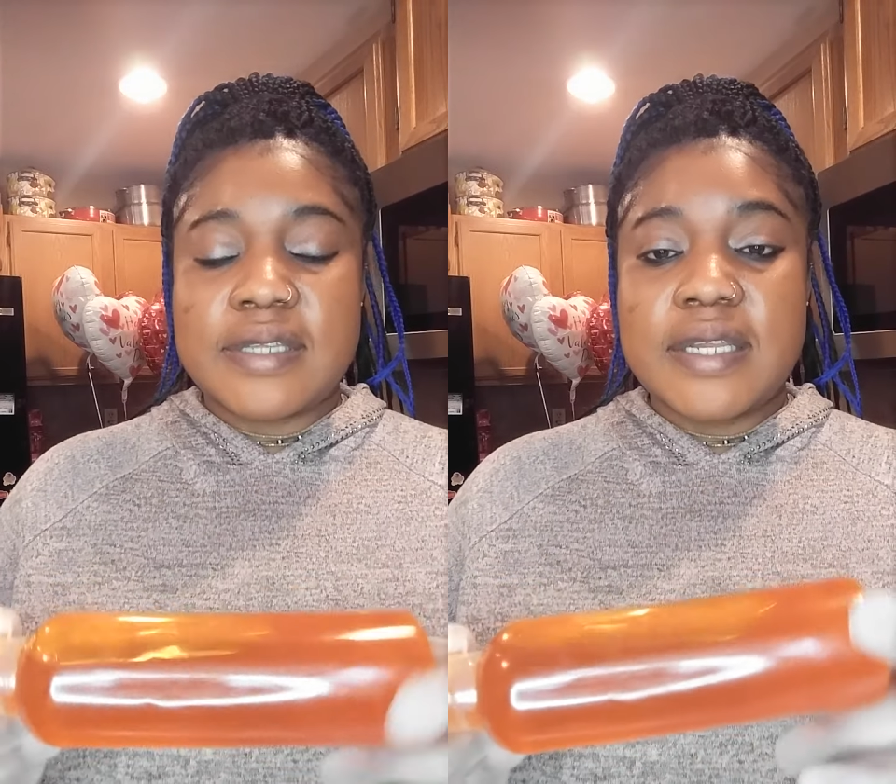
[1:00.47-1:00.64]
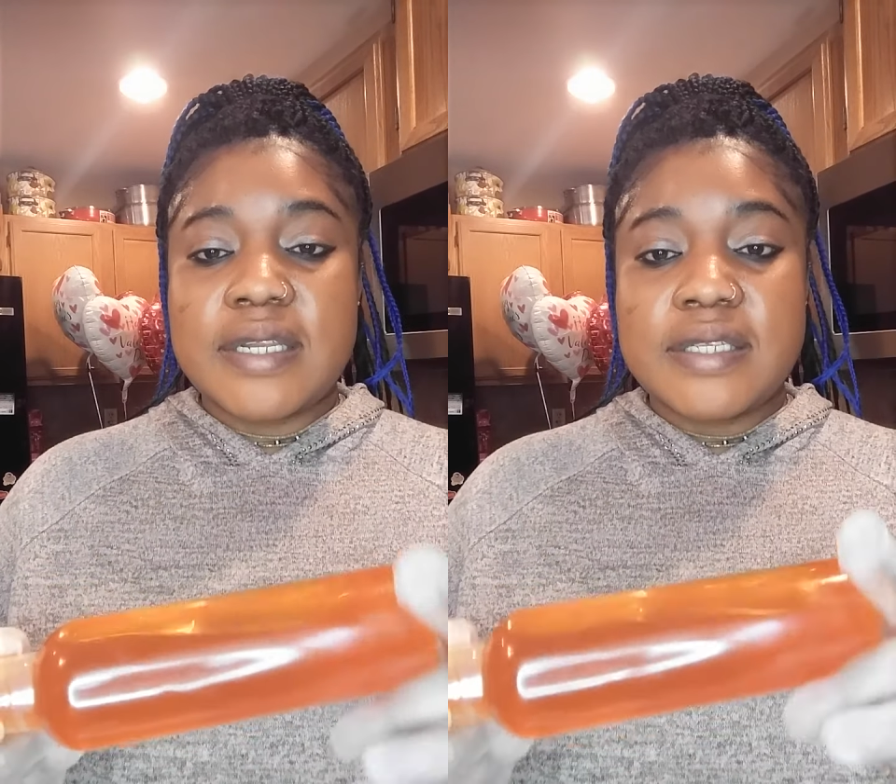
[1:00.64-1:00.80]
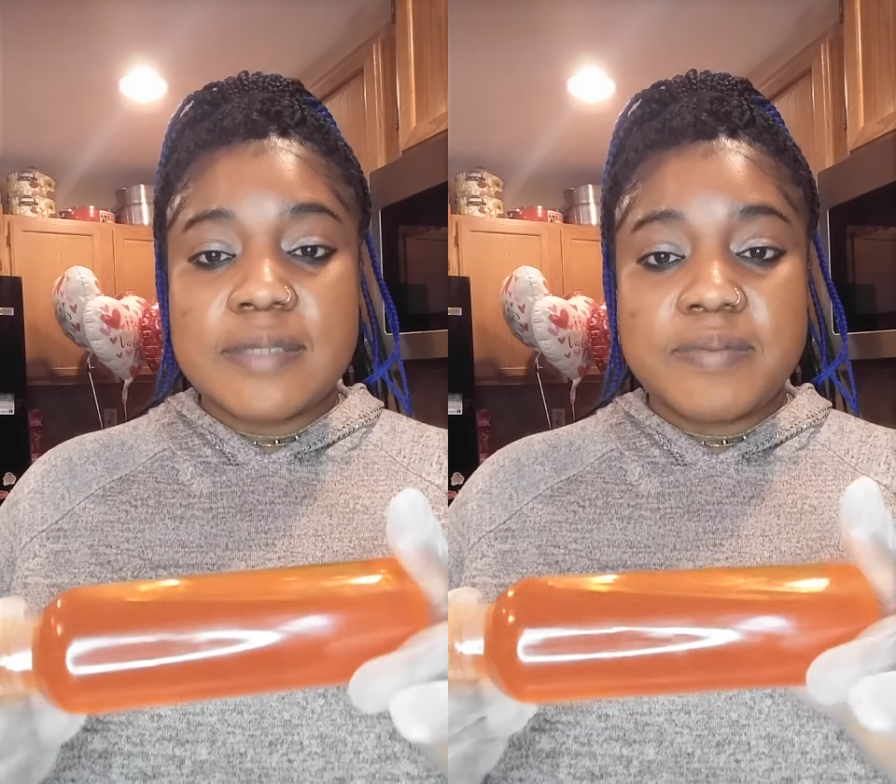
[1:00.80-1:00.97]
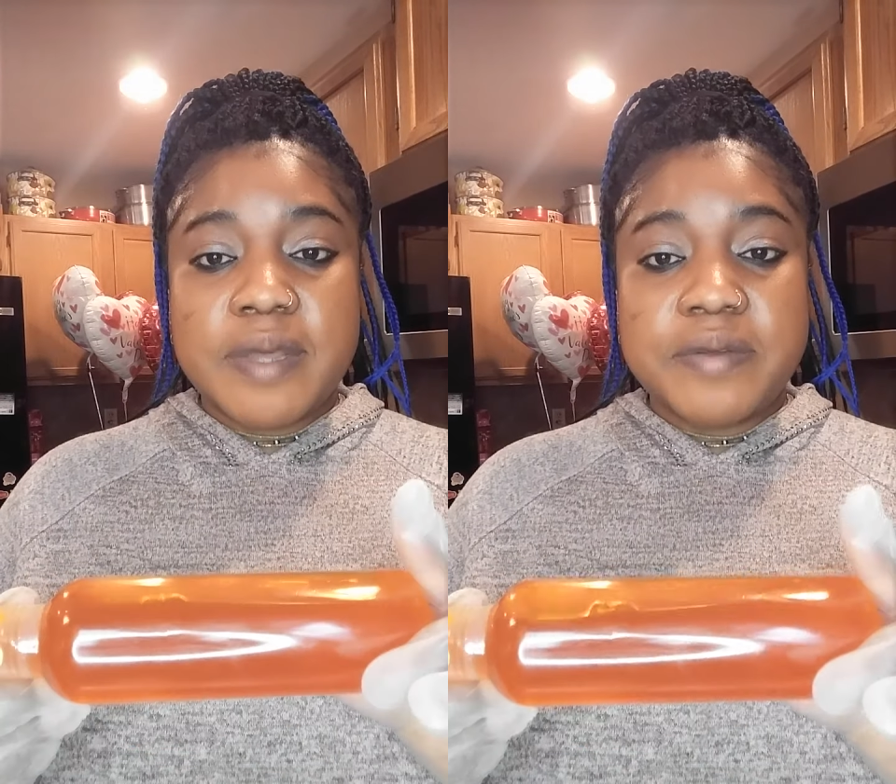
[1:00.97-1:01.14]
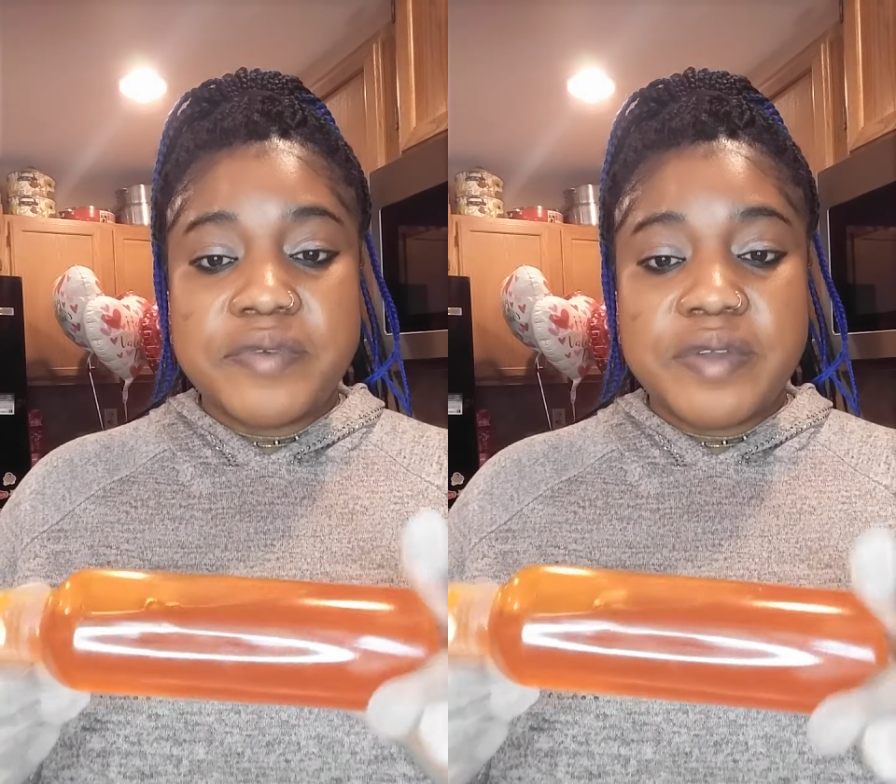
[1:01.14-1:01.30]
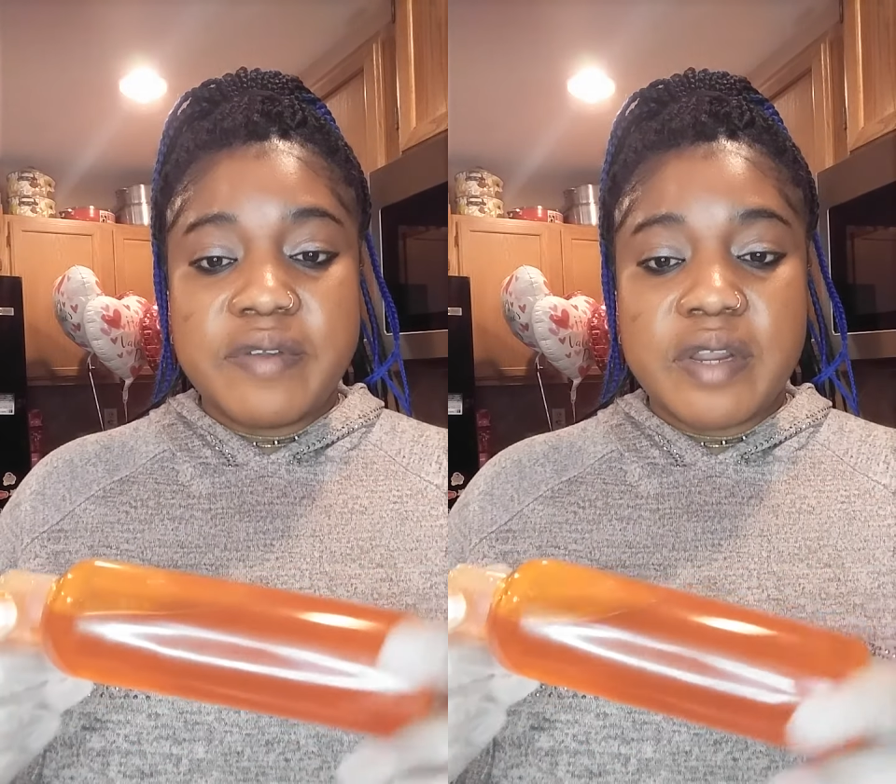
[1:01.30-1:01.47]
and it smells
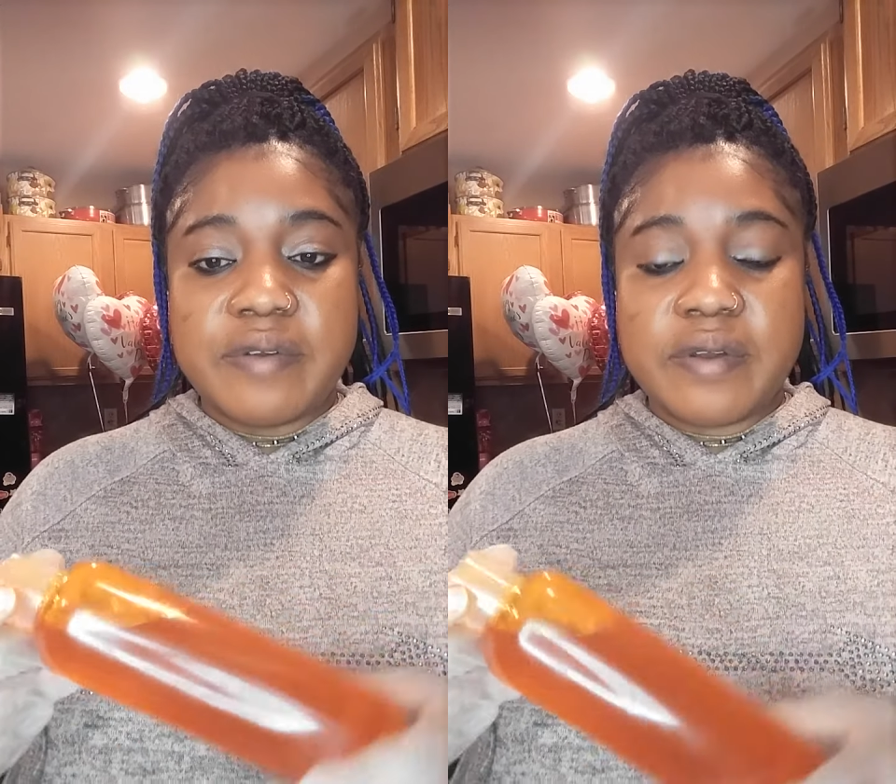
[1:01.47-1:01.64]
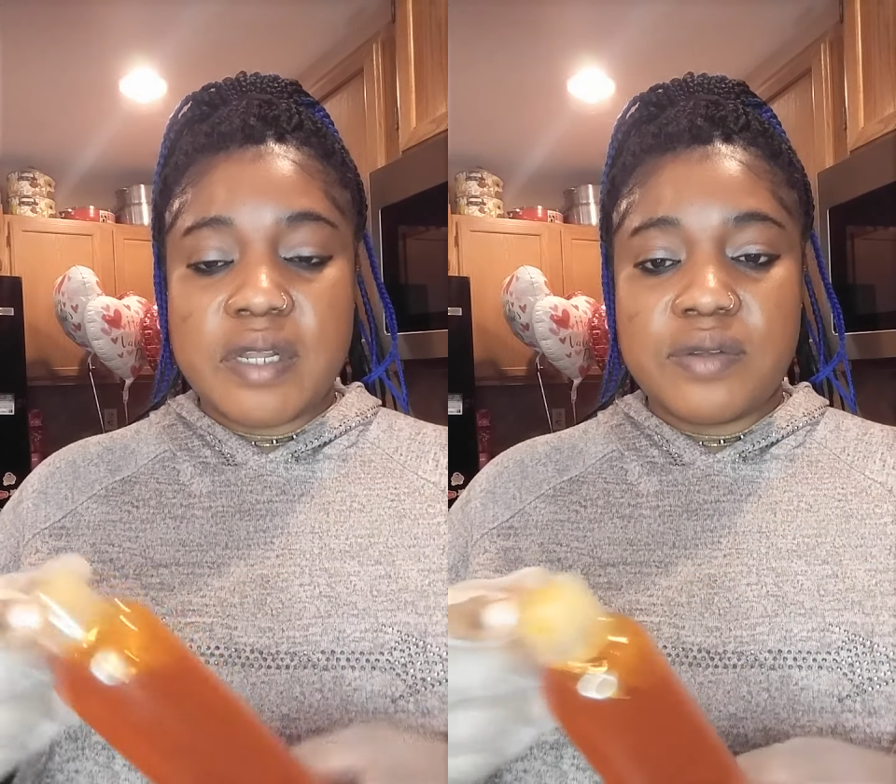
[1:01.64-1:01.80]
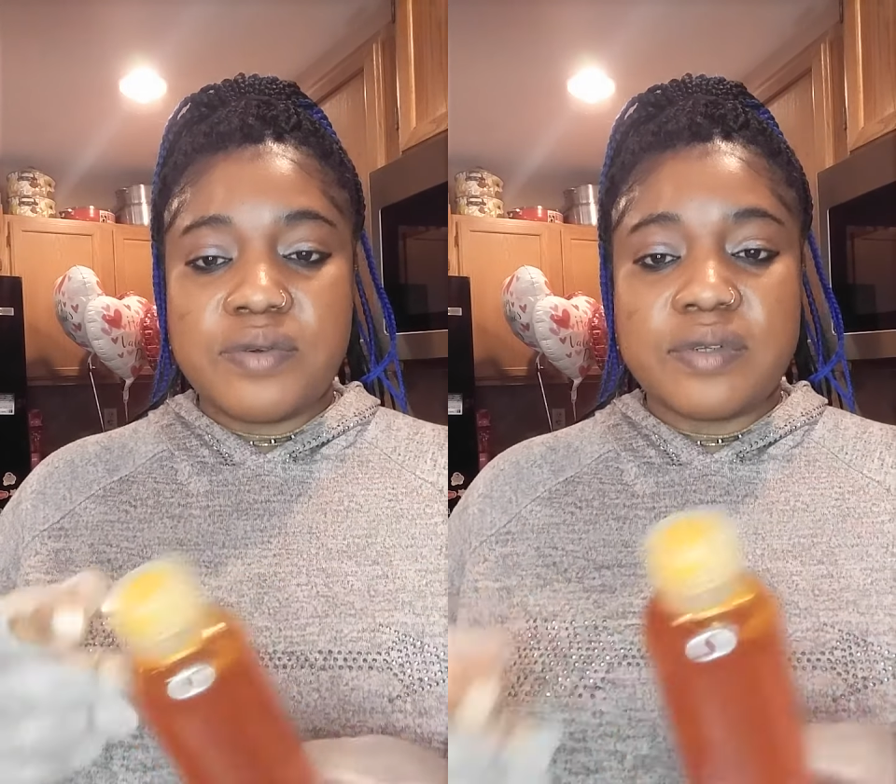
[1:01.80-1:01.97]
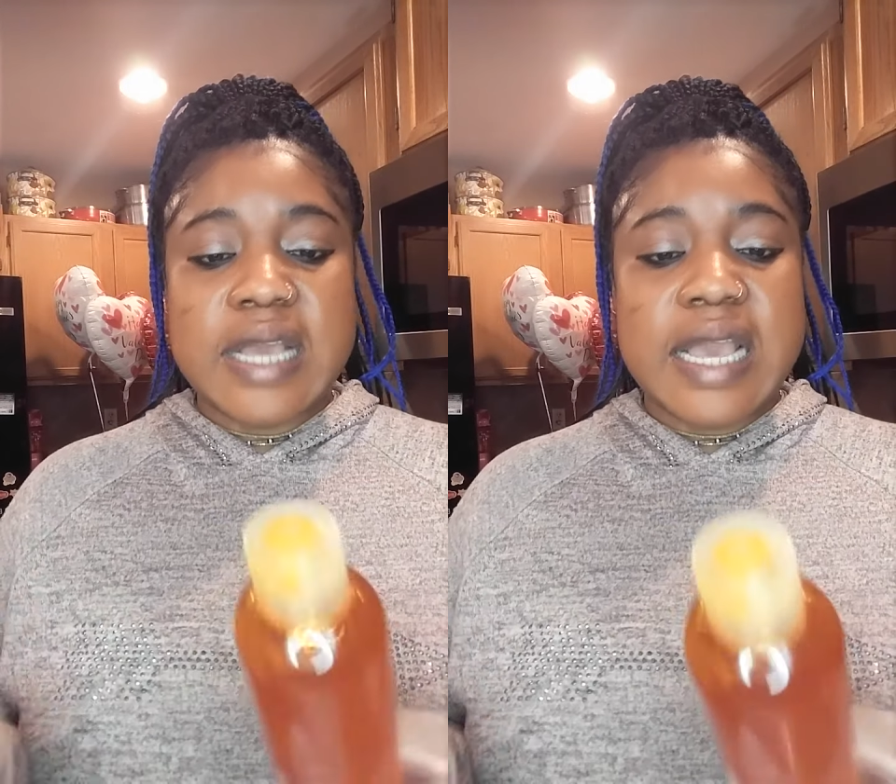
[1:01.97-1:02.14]
really really good,